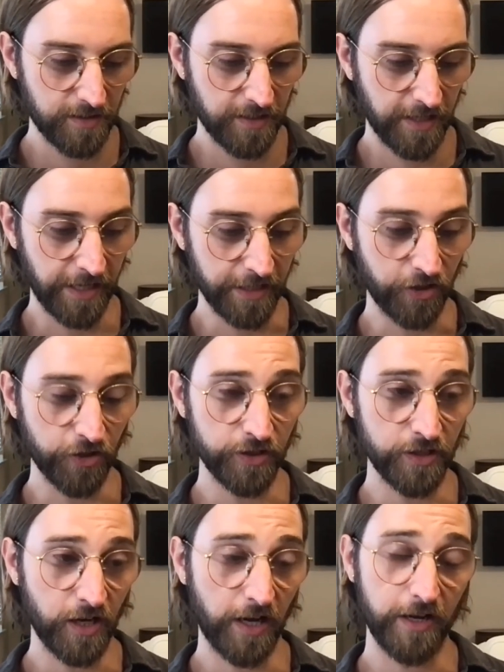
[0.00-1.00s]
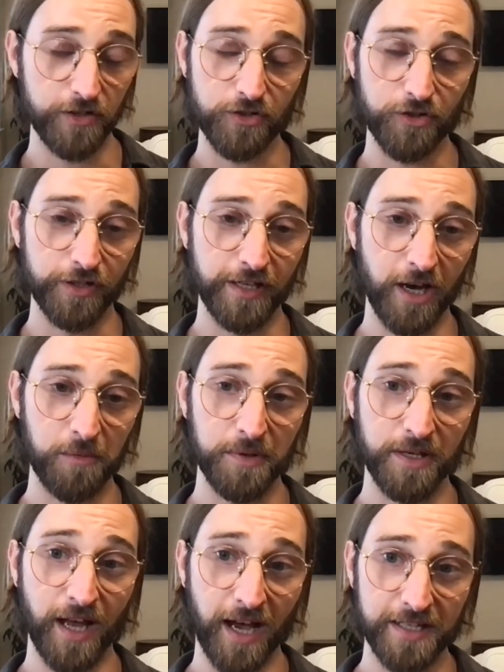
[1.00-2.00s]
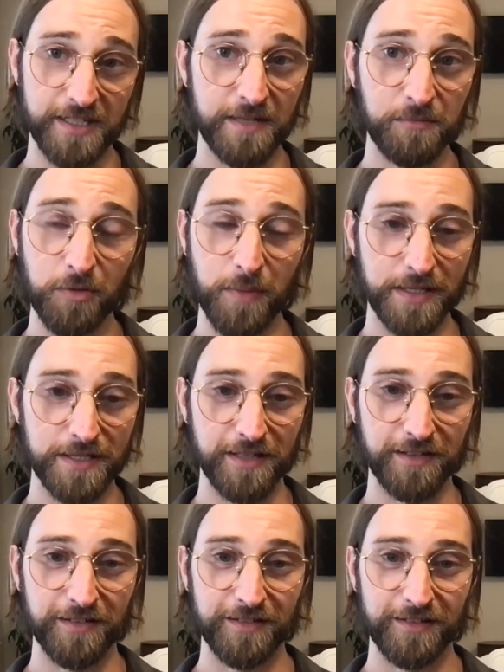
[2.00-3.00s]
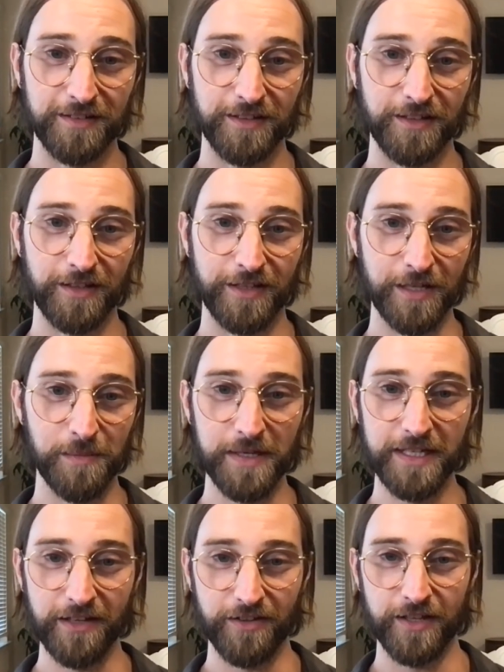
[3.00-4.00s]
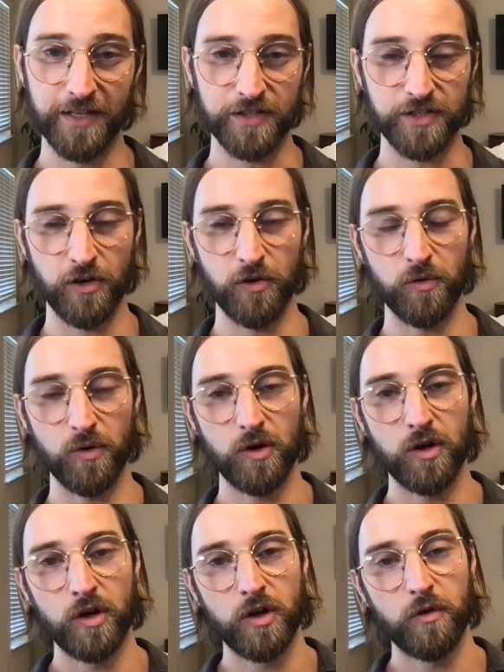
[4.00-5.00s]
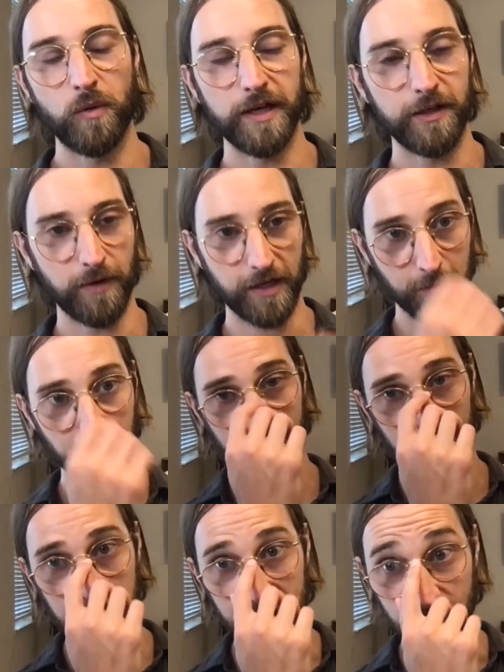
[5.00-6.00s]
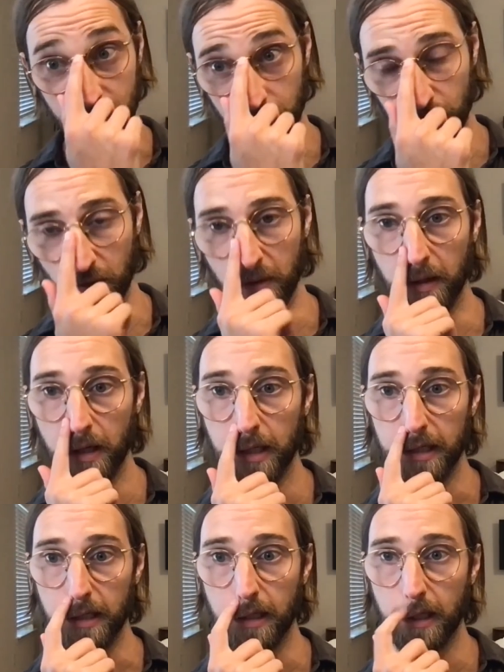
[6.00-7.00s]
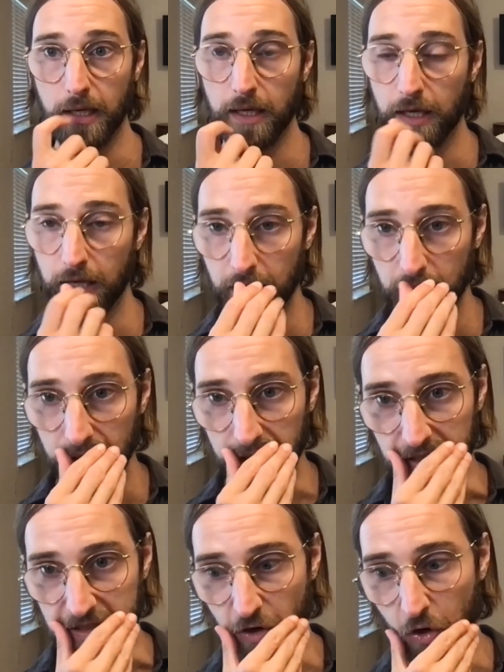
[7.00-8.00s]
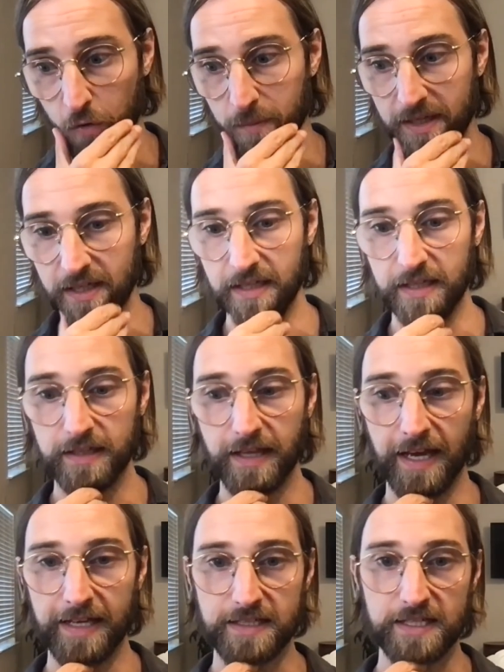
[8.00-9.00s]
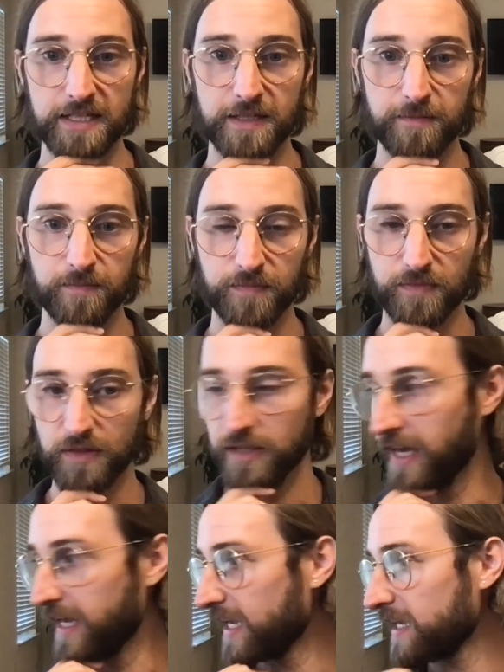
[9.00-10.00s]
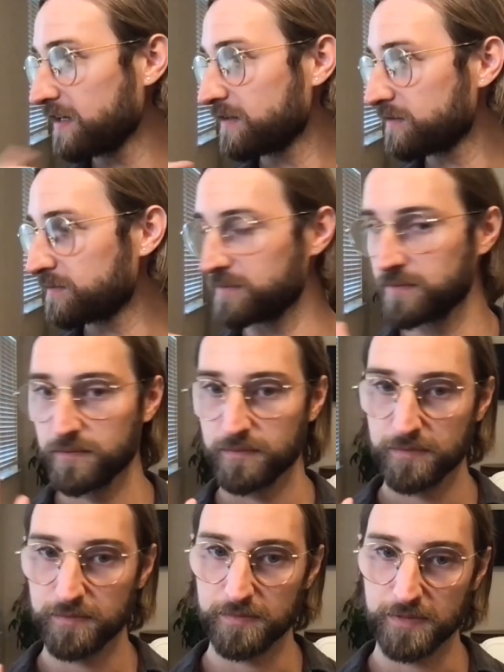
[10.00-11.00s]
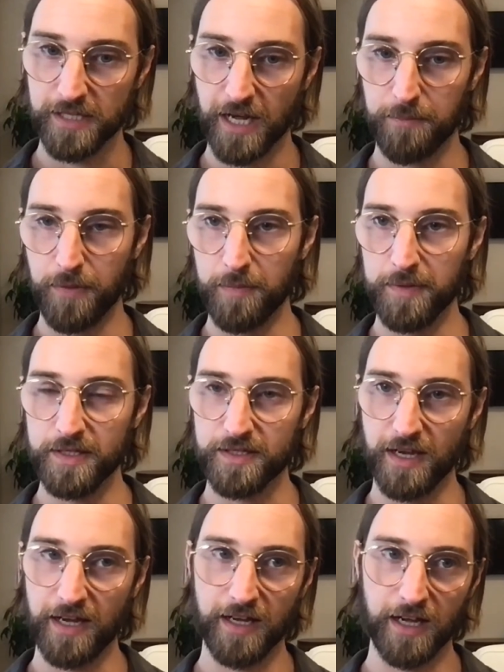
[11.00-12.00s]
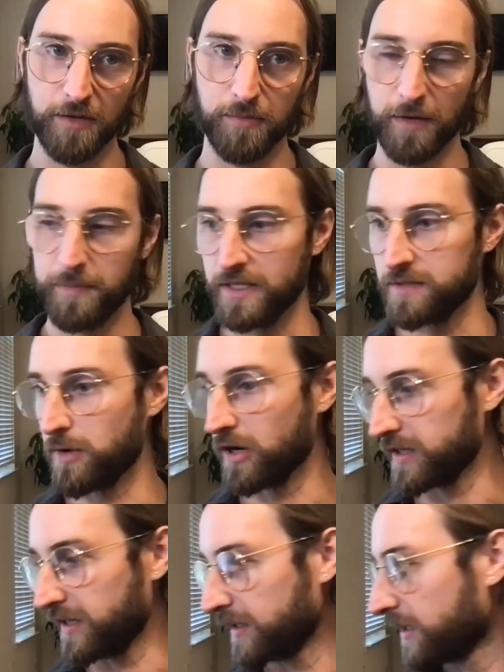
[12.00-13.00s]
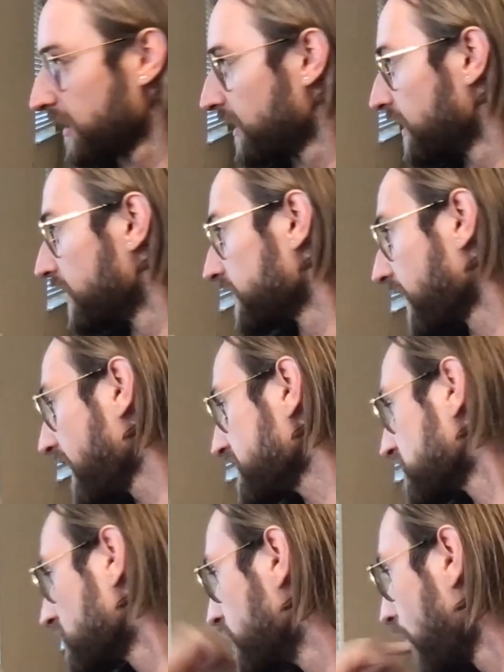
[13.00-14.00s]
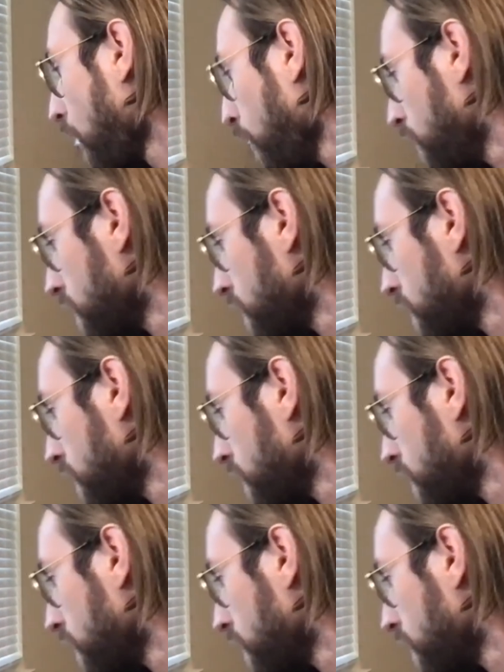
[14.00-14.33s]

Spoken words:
And I also couldn't help not implementing the immediate thing. So what he recommended me do, he told me that, hey, stop puppies. I have puppies barking. Guys, no.